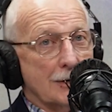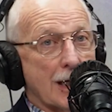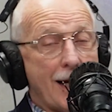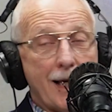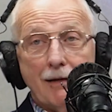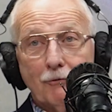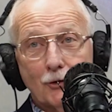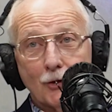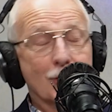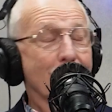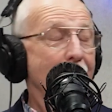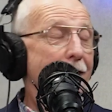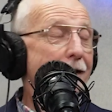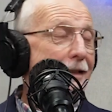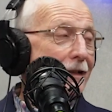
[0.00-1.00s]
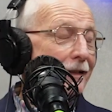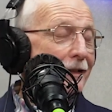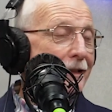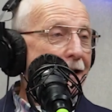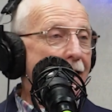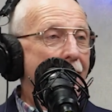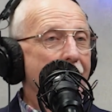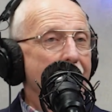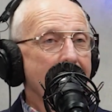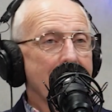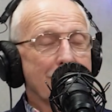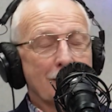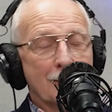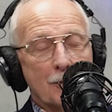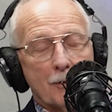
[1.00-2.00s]
I have to just tell you,
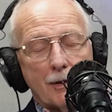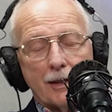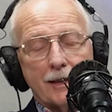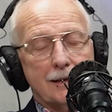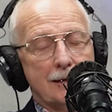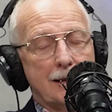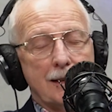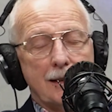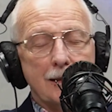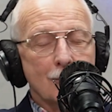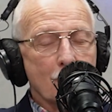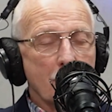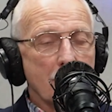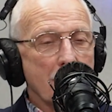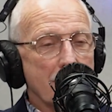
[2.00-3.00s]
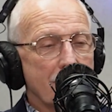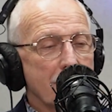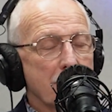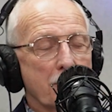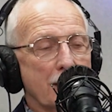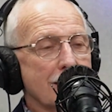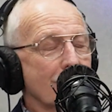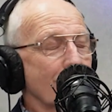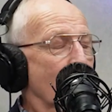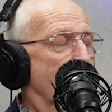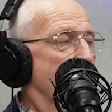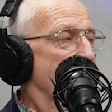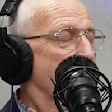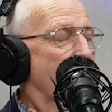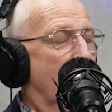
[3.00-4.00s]
uh, he's one of my best
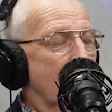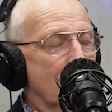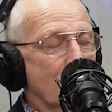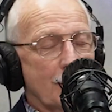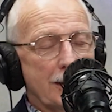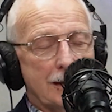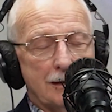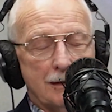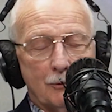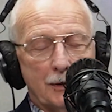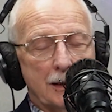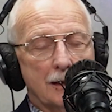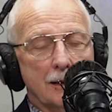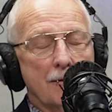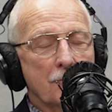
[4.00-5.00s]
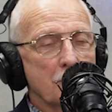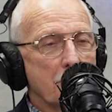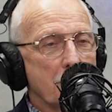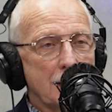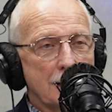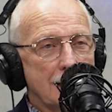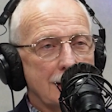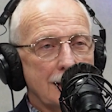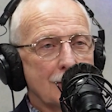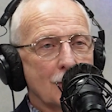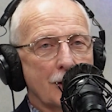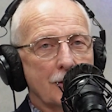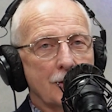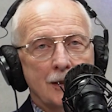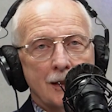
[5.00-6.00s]
friends, and we we love to pick at each
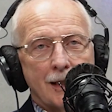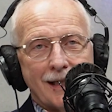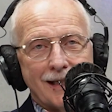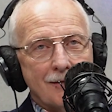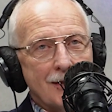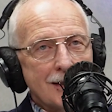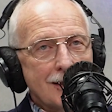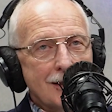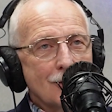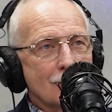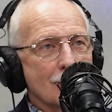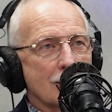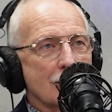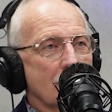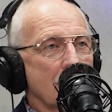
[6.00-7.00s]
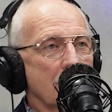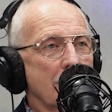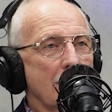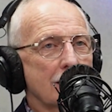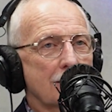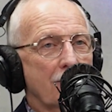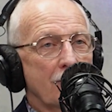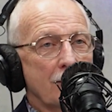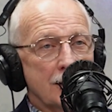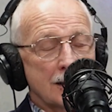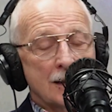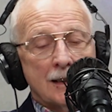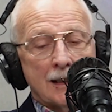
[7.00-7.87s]
other. And this has just turned out fun.